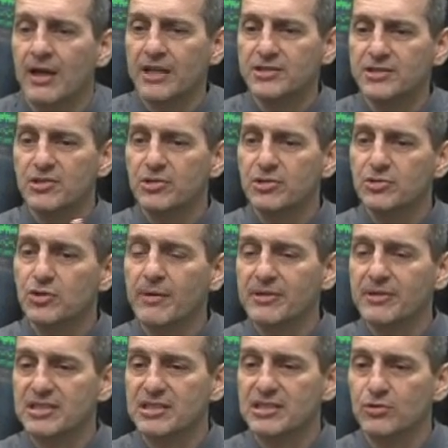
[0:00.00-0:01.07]
And so they were talking
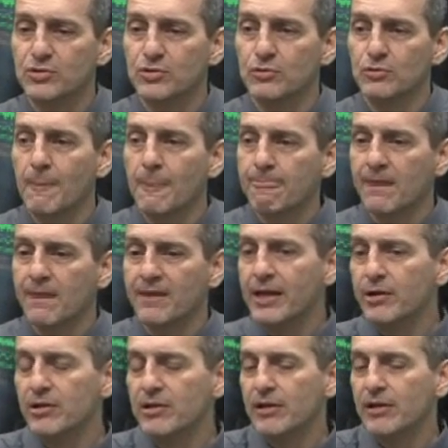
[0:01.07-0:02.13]
about
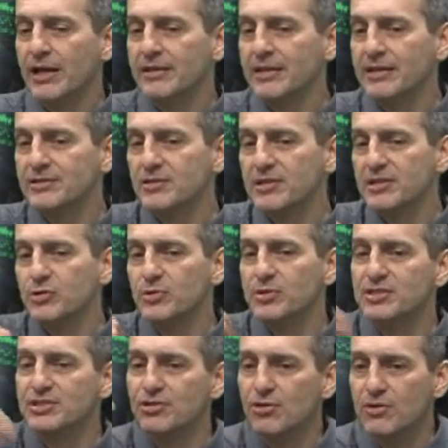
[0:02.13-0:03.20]
CO2. So they do a
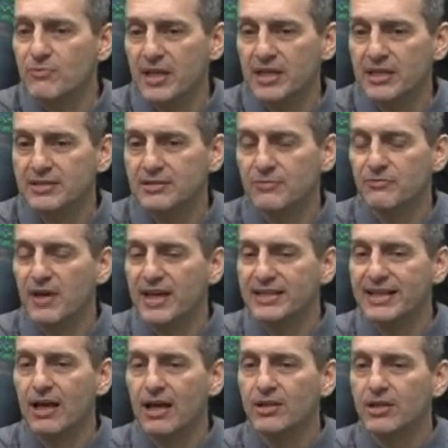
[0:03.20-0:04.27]
survey to
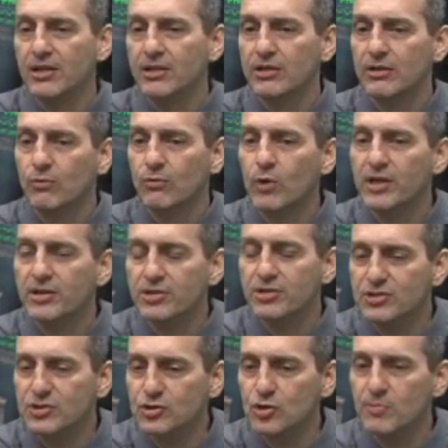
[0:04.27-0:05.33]
find out what are
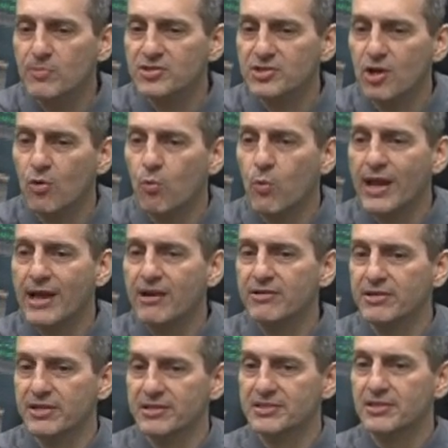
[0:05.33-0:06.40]
consumers'
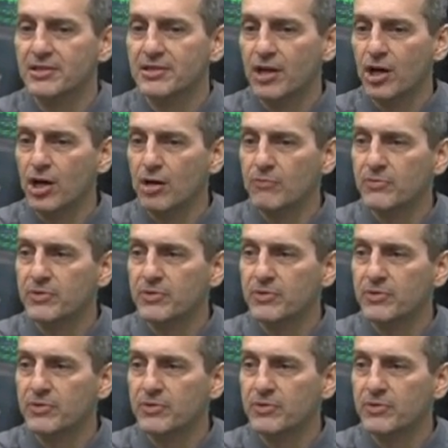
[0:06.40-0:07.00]
awareness of